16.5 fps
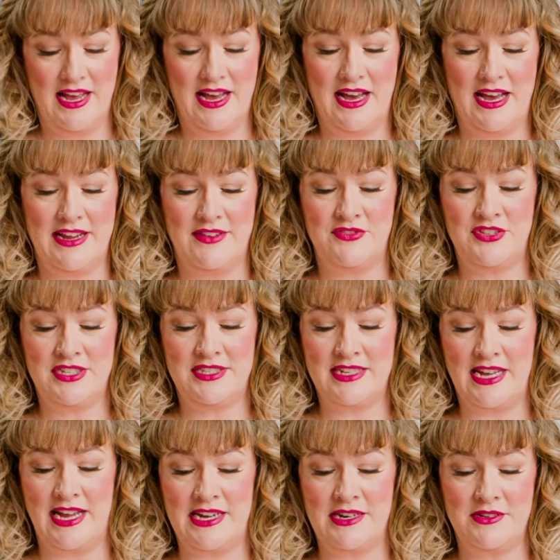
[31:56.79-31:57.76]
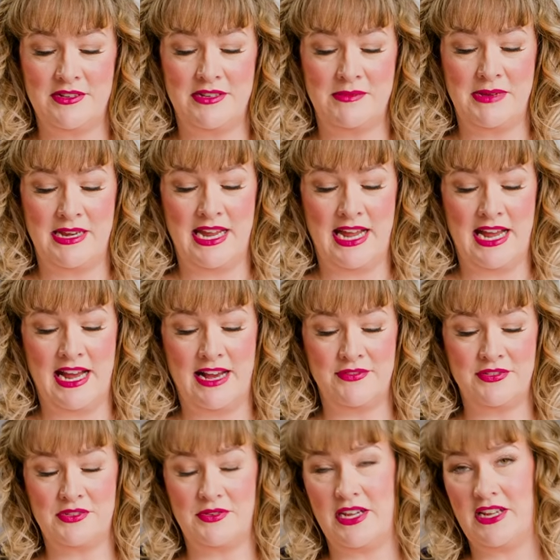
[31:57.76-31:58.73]
I have just ironed them in half
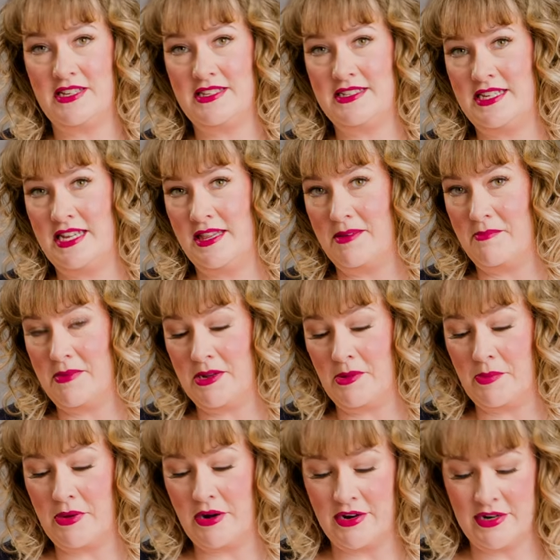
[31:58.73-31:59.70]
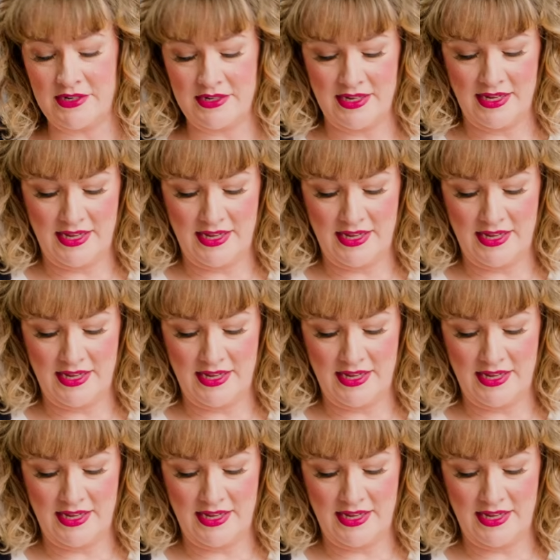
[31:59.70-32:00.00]
so I could see the middle part.